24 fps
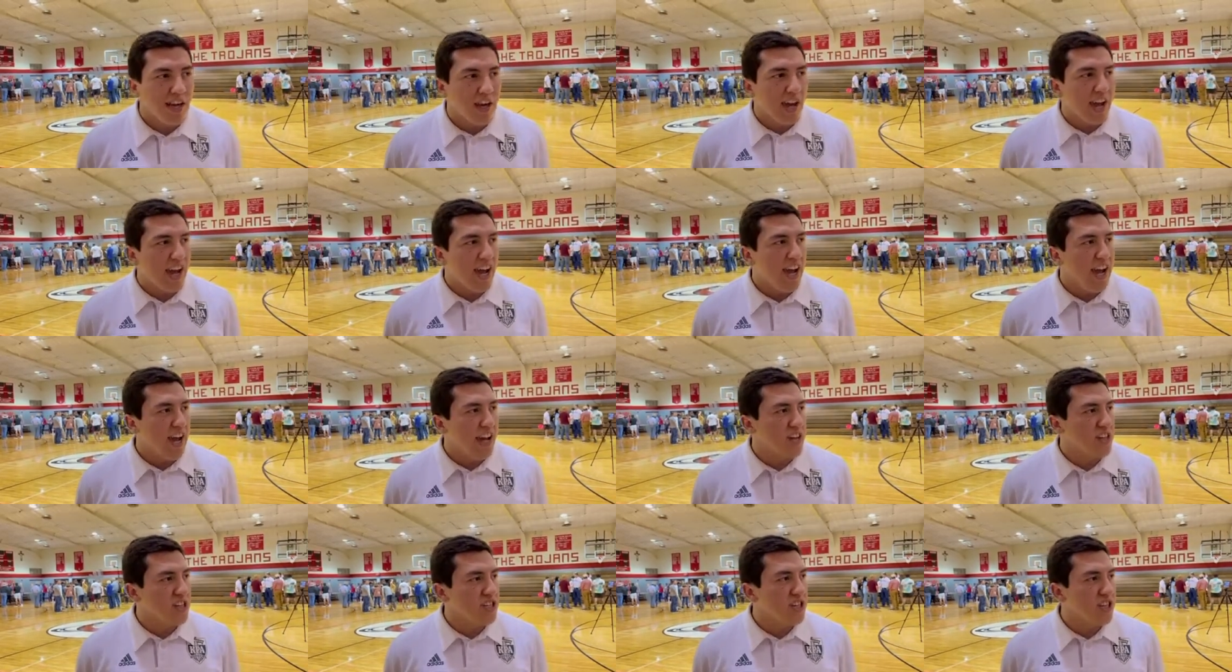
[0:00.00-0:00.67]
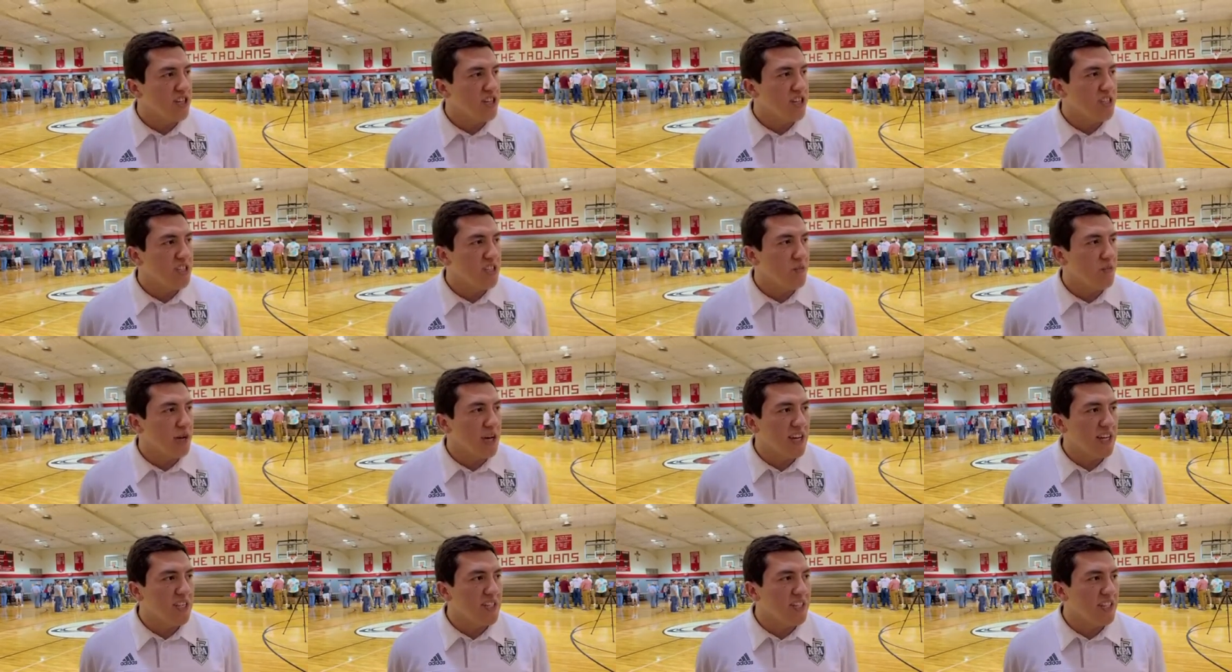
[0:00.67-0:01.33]
And just the
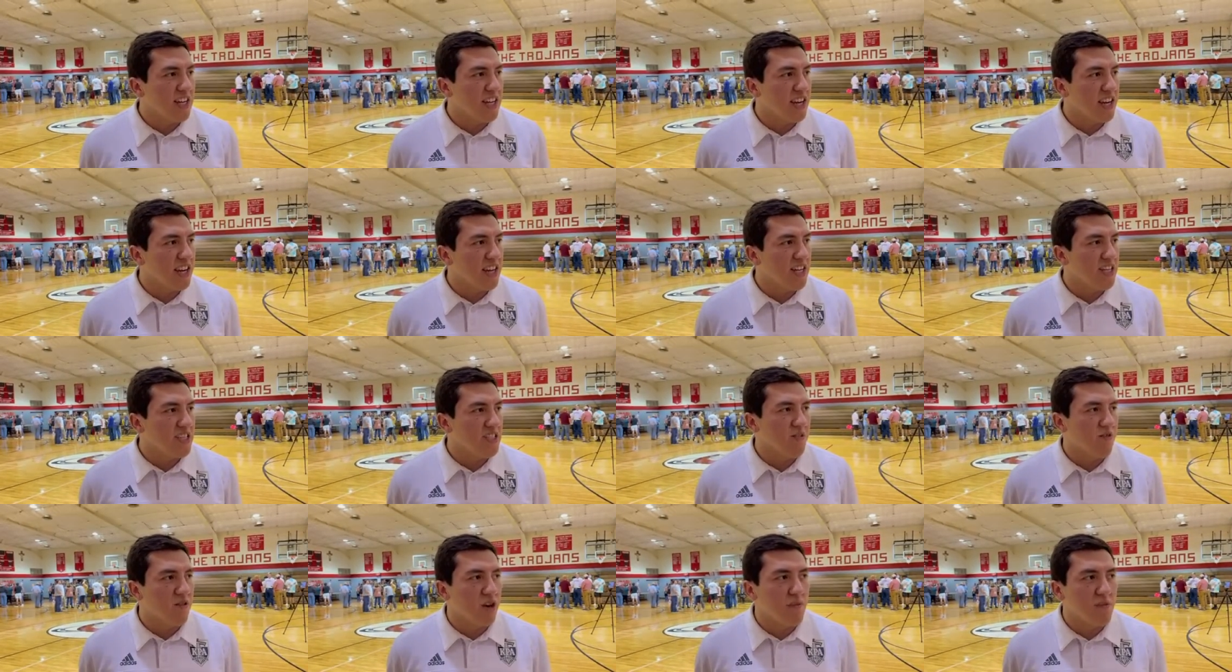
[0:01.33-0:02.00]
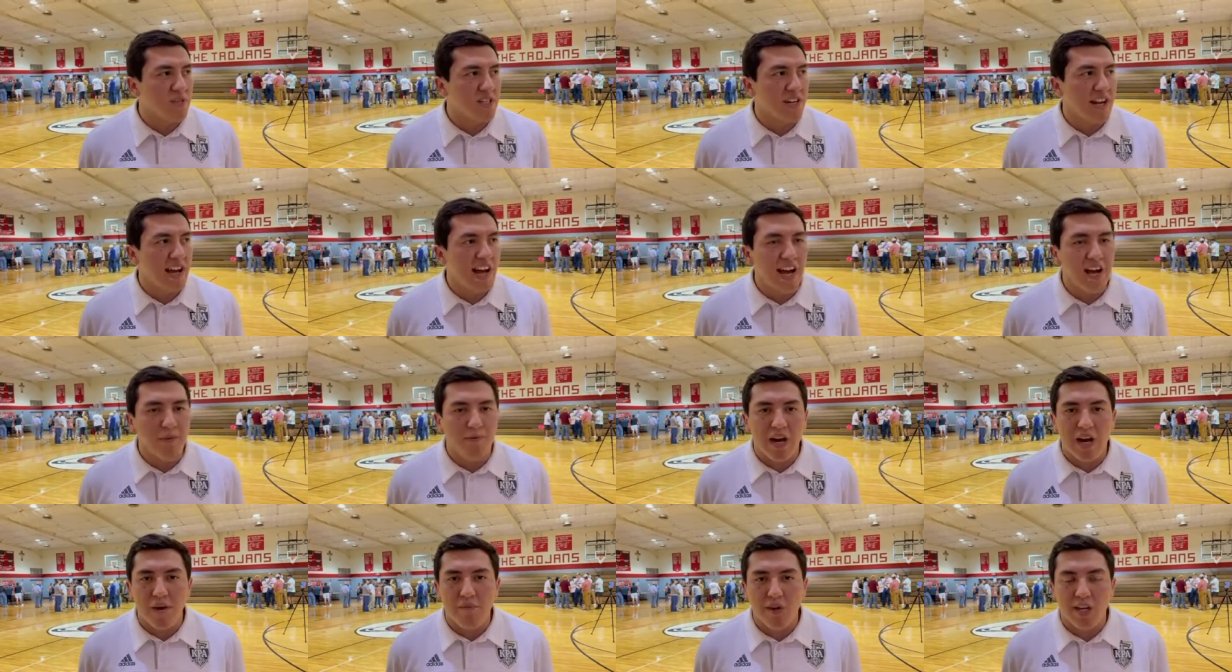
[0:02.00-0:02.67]
biggest thing is from tonight,
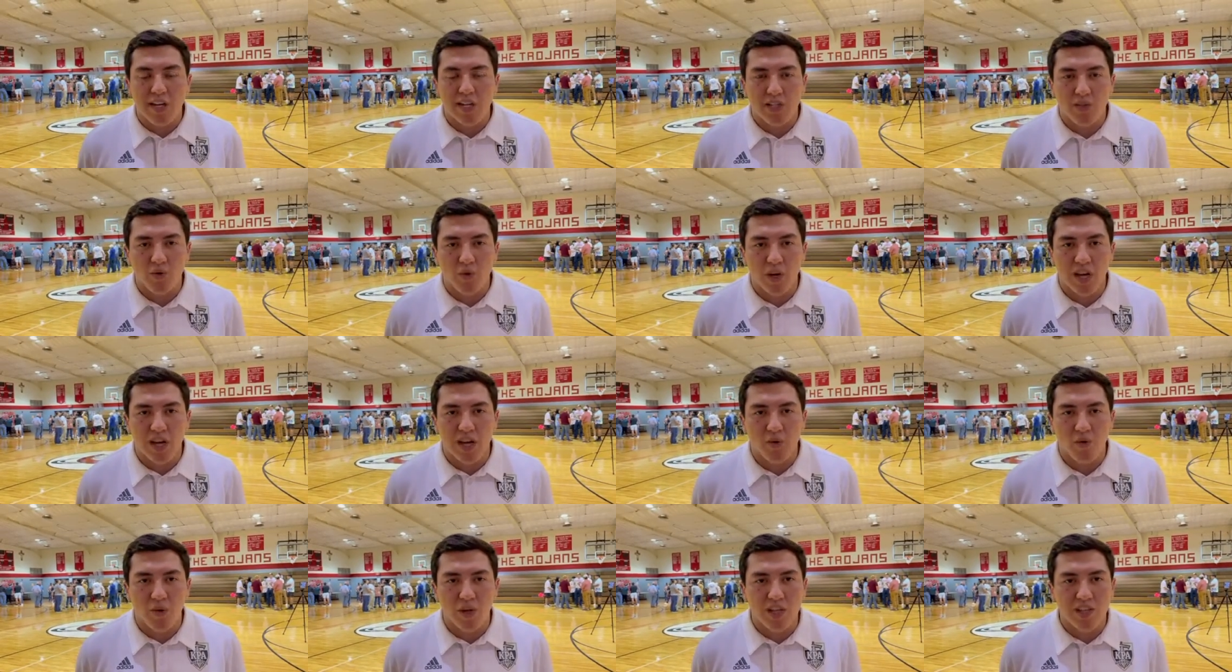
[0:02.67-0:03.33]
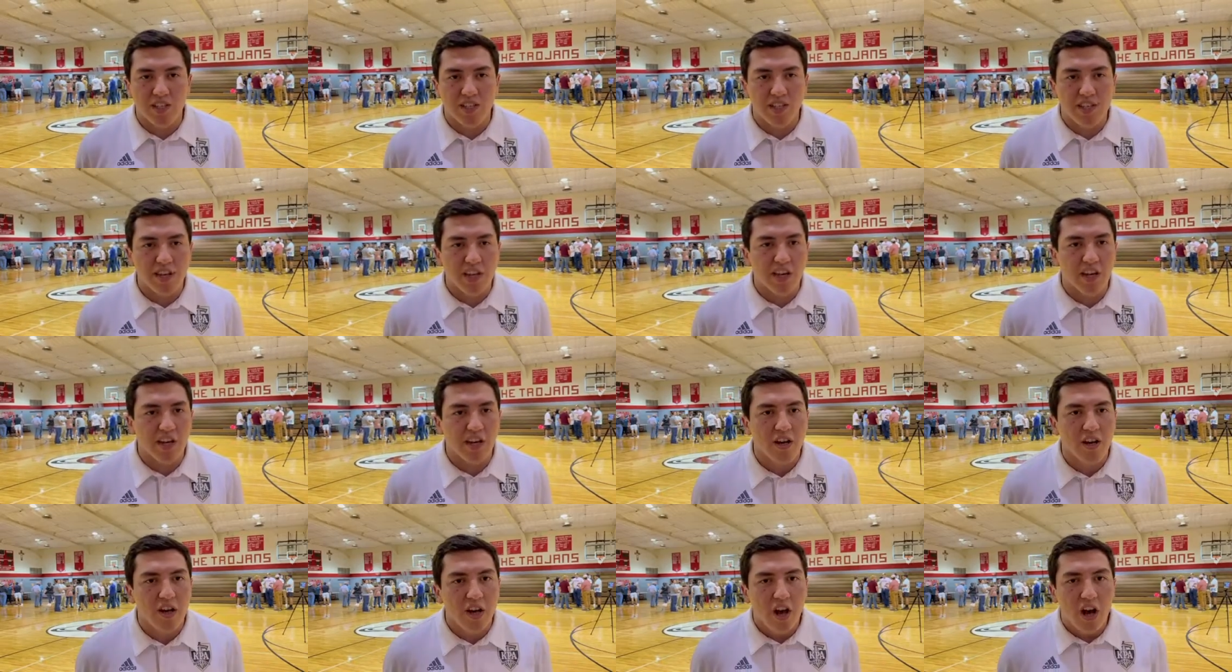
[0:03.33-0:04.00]
my biggest win was
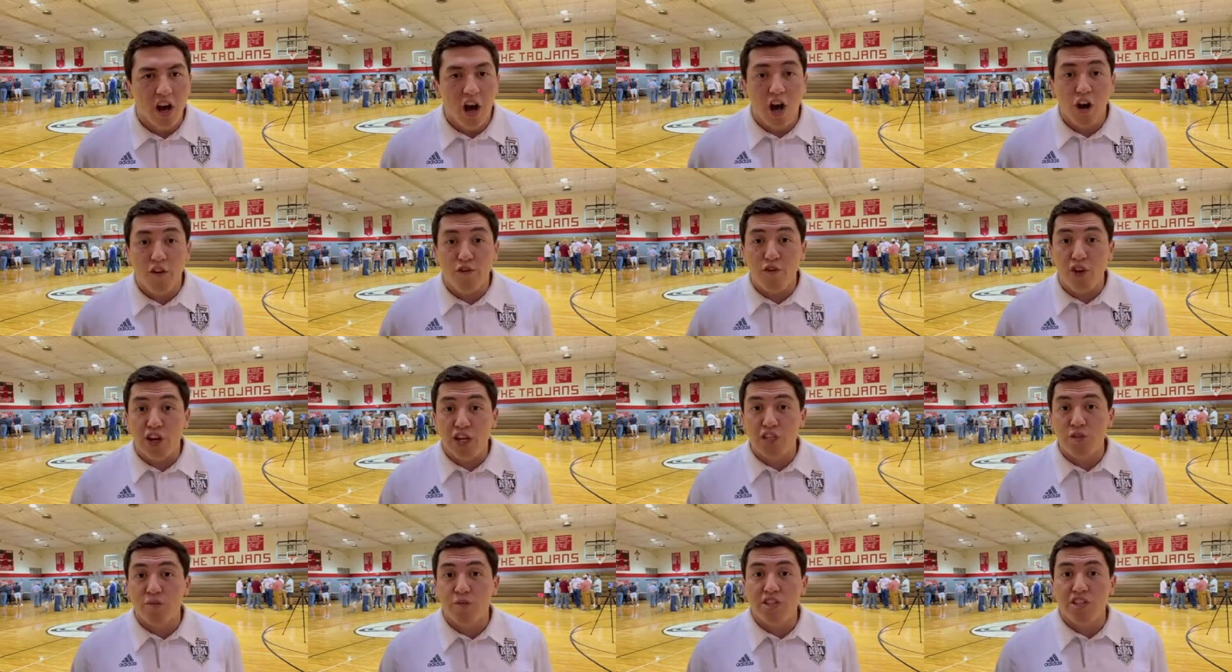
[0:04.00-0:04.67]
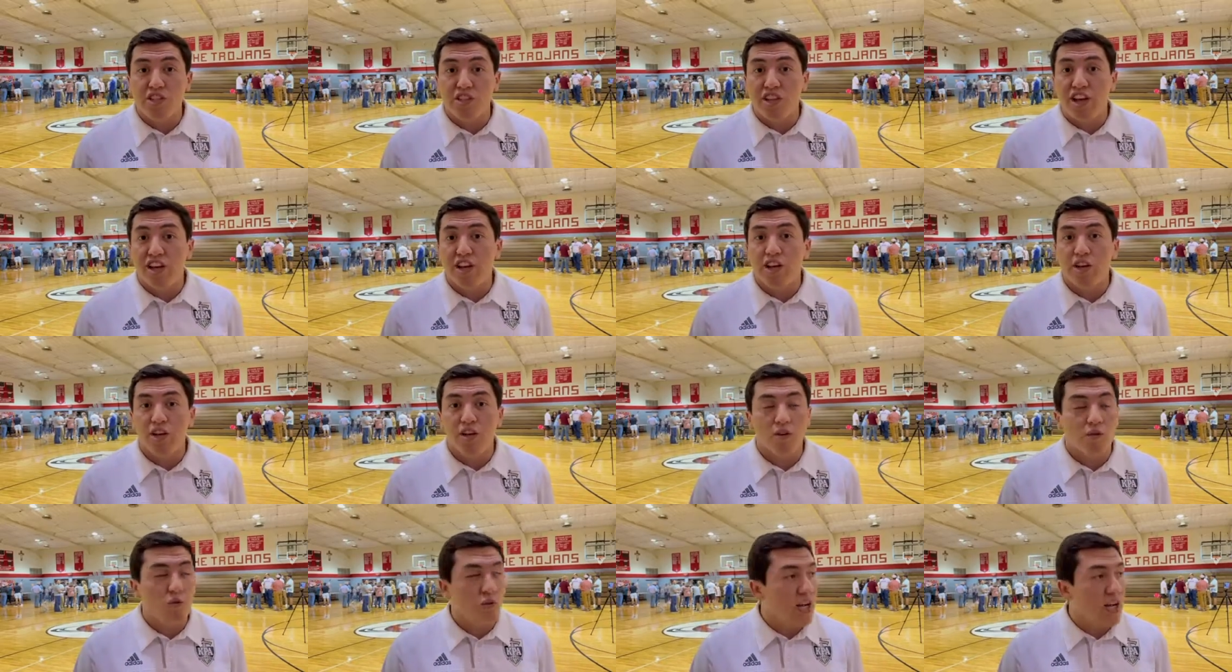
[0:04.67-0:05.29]
seeing our freshman setter.